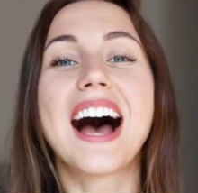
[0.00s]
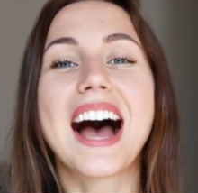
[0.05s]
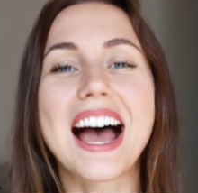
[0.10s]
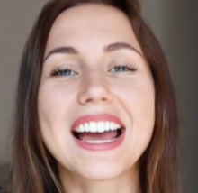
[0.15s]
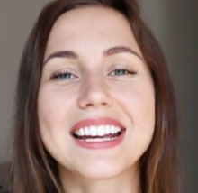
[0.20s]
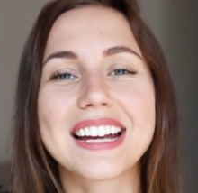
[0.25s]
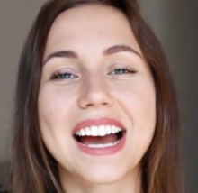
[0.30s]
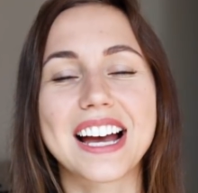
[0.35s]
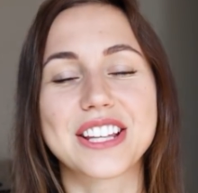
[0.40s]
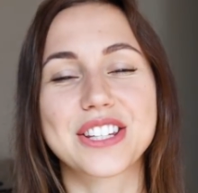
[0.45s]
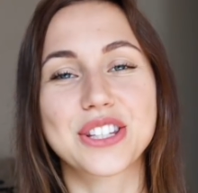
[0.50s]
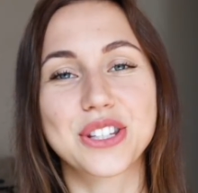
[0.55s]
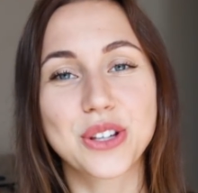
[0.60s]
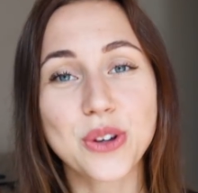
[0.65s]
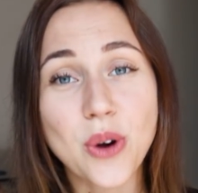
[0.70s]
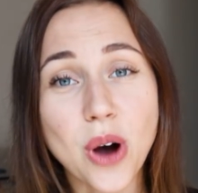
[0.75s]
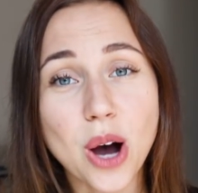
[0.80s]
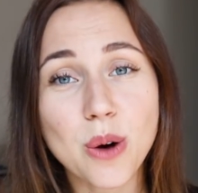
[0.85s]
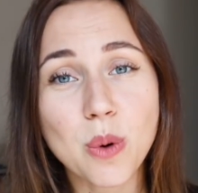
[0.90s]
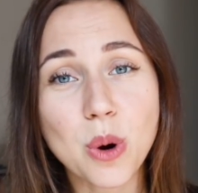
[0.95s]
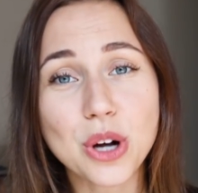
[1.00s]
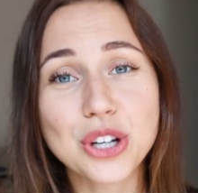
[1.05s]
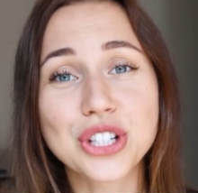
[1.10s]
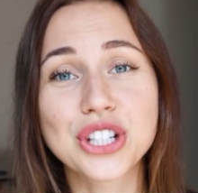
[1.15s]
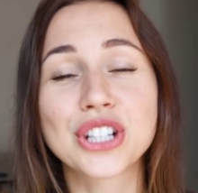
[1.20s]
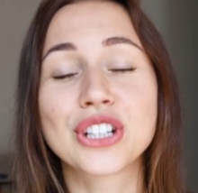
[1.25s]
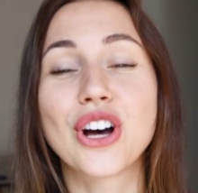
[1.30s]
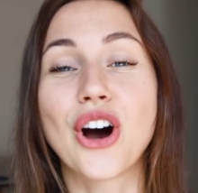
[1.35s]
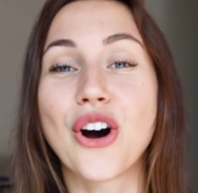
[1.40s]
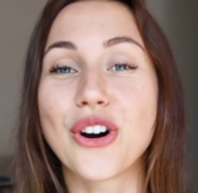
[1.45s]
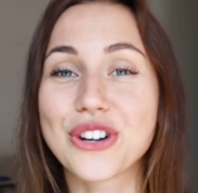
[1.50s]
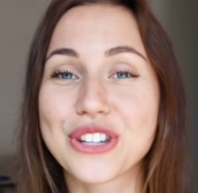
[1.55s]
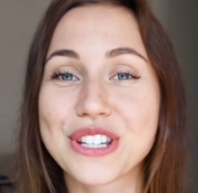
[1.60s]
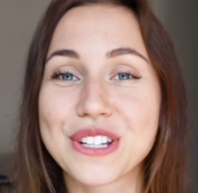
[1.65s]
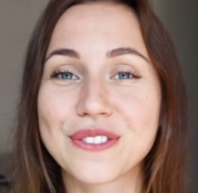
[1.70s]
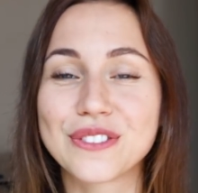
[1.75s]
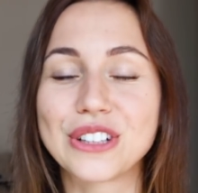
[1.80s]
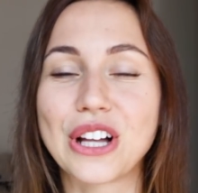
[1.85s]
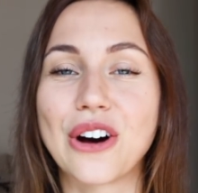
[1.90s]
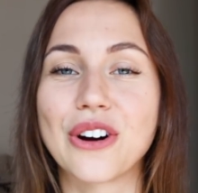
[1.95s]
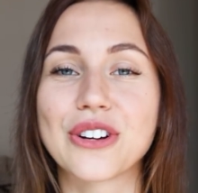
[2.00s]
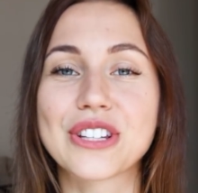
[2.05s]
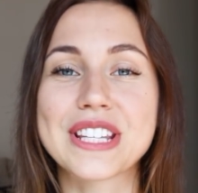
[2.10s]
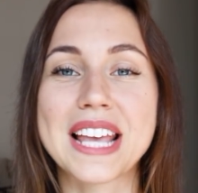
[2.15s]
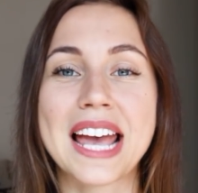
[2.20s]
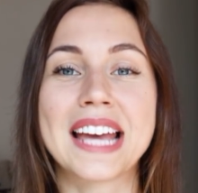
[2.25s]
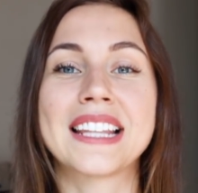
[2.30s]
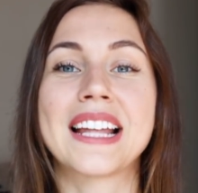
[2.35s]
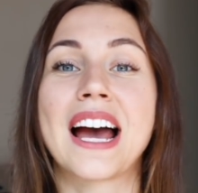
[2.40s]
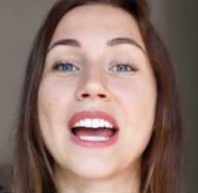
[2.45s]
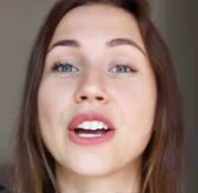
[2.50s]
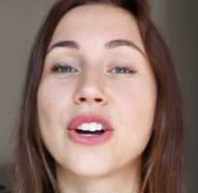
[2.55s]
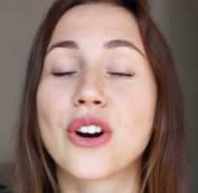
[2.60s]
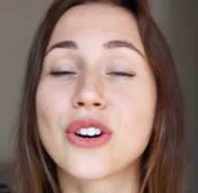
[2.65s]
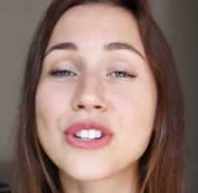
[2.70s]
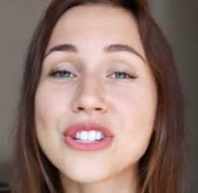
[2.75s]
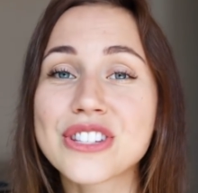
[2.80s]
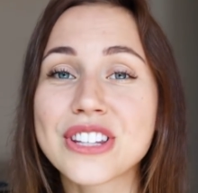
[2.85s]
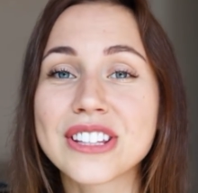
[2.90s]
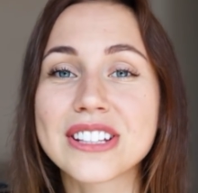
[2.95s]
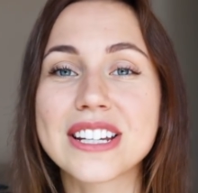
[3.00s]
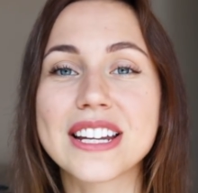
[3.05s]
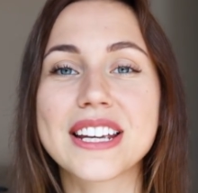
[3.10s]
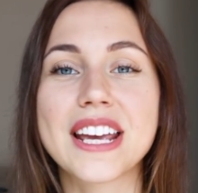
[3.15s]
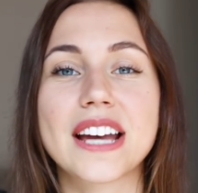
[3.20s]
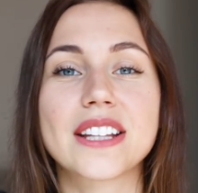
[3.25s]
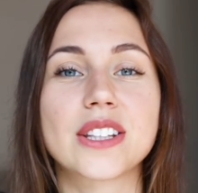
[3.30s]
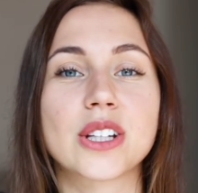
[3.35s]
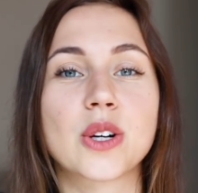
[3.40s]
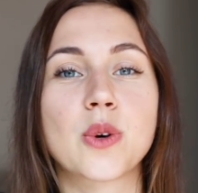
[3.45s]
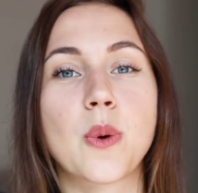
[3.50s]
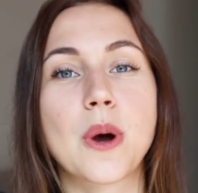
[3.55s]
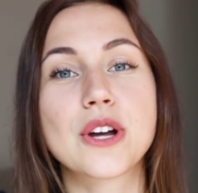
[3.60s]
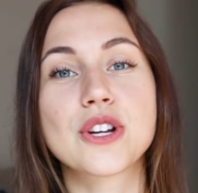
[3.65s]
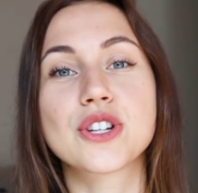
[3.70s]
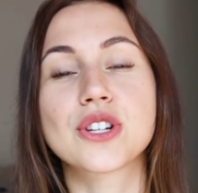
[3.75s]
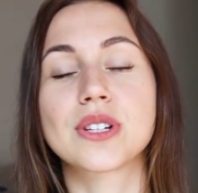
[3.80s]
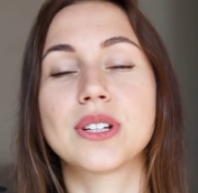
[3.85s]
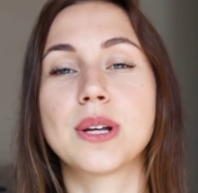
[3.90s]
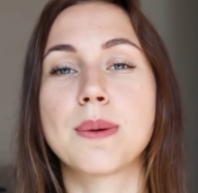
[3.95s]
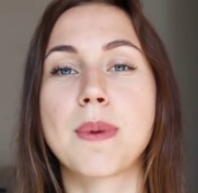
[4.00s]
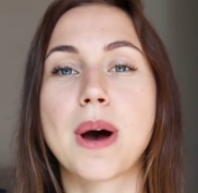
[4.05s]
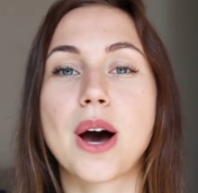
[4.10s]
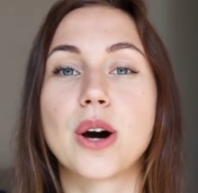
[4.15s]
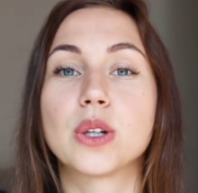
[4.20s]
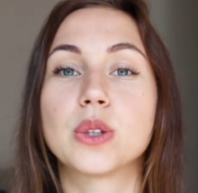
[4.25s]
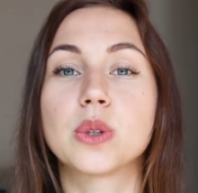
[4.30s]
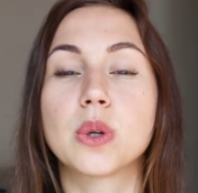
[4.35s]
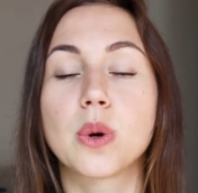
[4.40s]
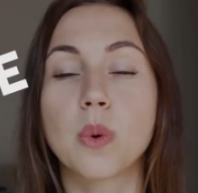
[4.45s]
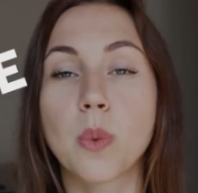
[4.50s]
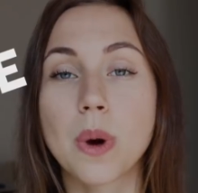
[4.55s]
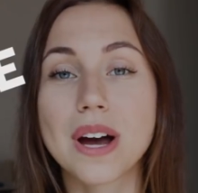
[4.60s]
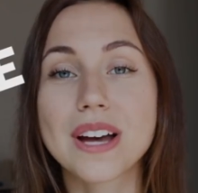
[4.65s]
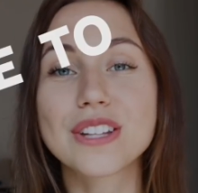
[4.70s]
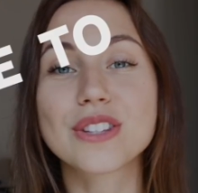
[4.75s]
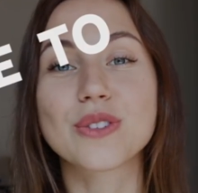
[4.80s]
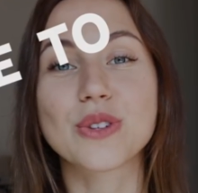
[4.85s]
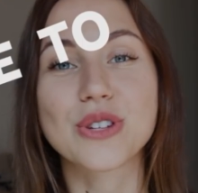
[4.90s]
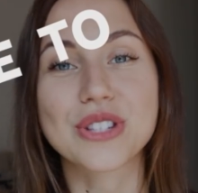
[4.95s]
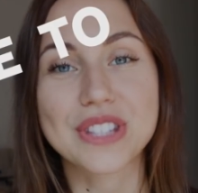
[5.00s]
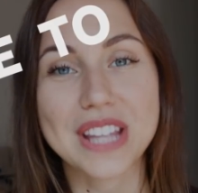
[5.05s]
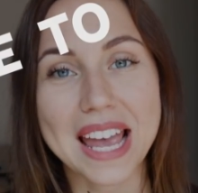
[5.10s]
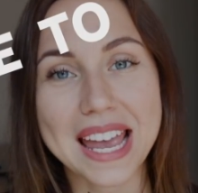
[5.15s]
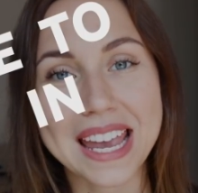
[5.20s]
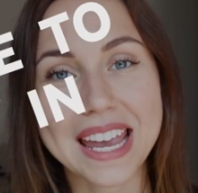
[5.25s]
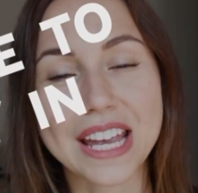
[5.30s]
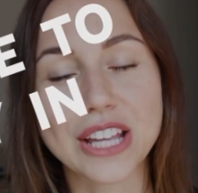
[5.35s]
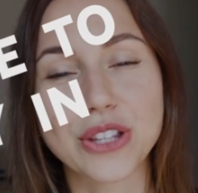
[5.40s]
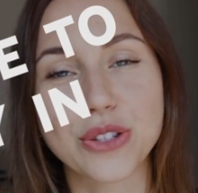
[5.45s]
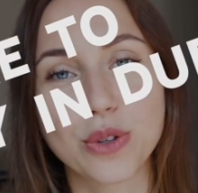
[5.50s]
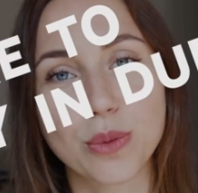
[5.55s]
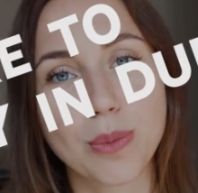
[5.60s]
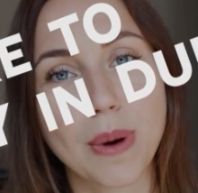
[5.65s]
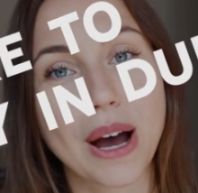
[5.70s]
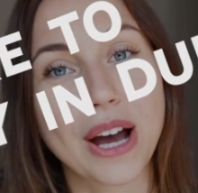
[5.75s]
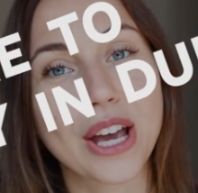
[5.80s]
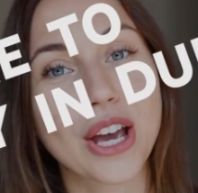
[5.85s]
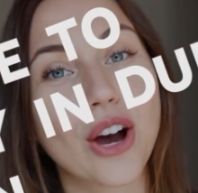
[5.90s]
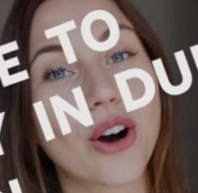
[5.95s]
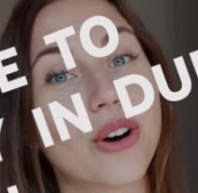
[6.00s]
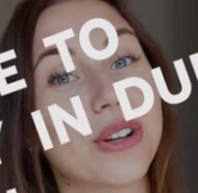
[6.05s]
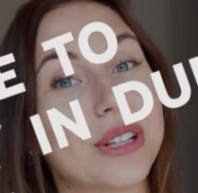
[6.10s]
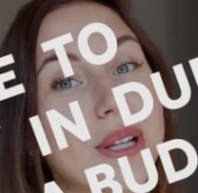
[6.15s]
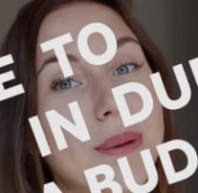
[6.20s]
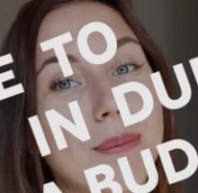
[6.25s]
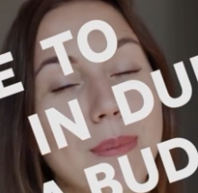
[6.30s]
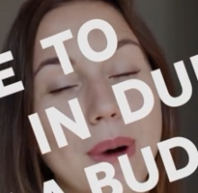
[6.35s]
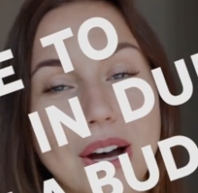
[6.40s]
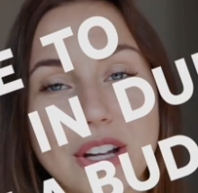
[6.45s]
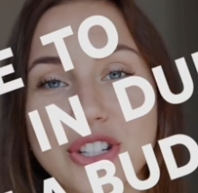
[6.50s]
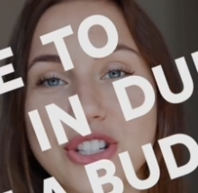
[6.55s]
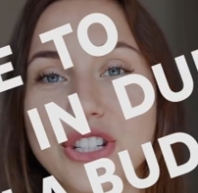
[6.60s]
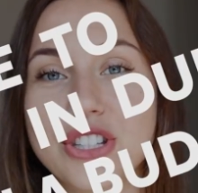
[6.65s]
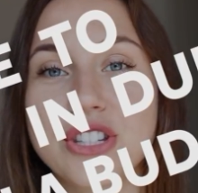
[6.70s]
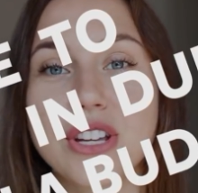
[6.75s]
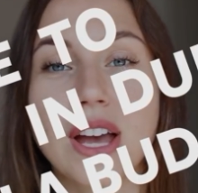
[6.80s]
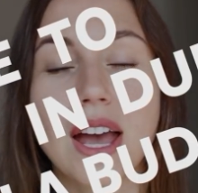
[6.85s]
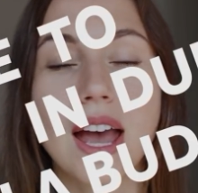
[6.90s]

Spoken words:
Hi guys, you are watching Oksy Vlogs and I constantly get a question about where to stay in Dubai on a budget.